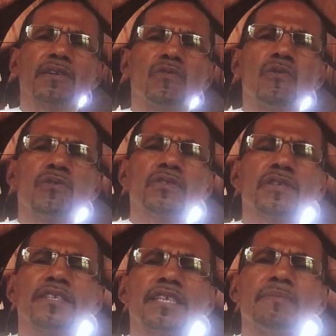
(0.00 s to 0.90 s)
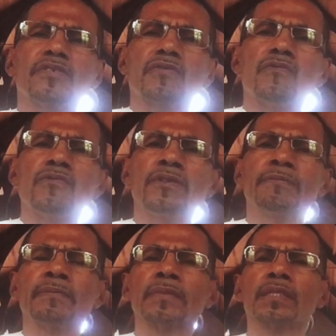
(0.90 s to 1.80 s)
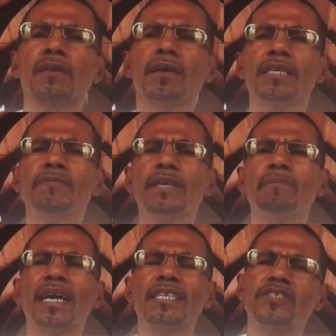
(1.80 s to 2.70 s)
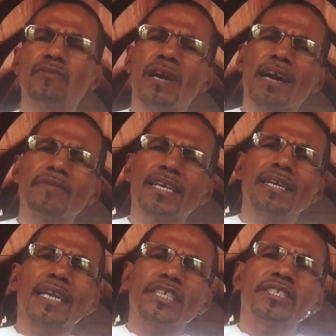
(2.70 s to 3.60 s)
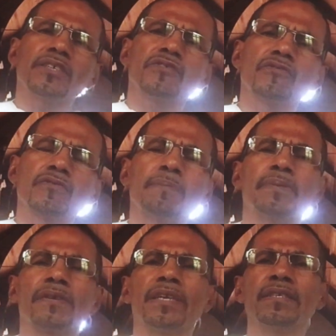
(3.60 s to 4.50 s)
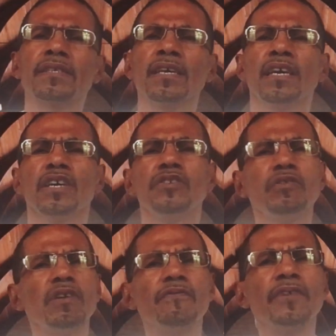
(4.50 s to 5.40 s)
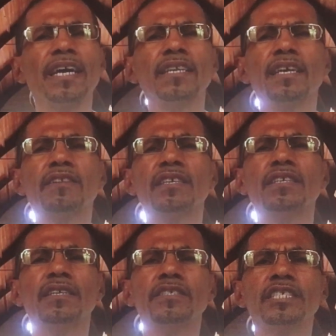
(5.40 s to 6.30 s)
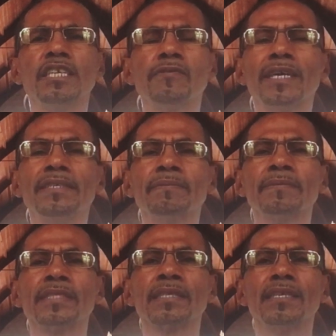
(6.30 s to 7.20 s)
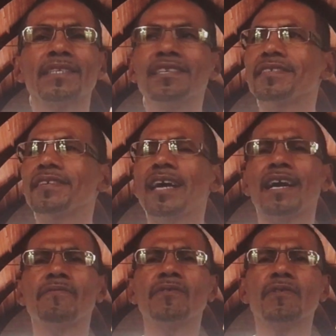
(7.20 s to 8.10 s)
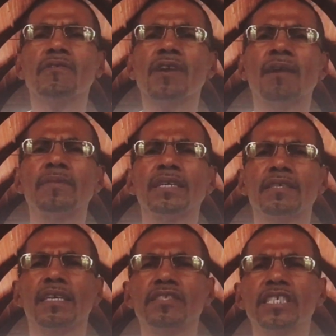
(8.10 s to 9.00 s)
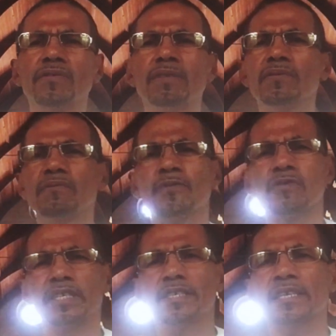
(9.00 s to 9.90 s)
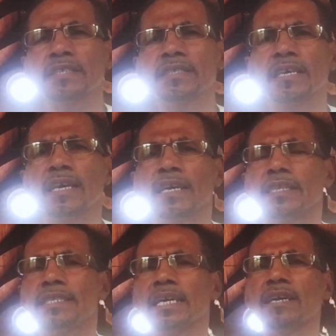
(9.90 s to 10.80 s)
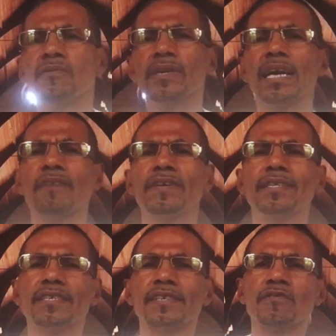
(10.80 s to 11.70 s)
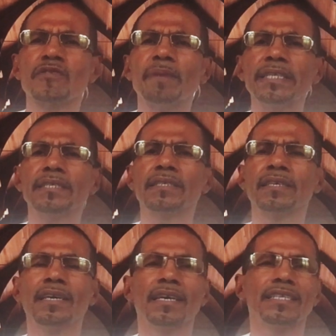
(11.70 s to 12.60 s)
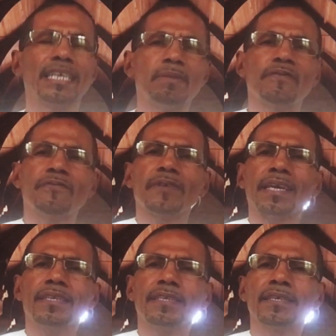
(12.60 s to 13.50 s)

go to the same school, or if they manage to have the connections to their parents, you will find that children doesn't have no qualm. Children, for instance, they will have a disagreement. They may fight.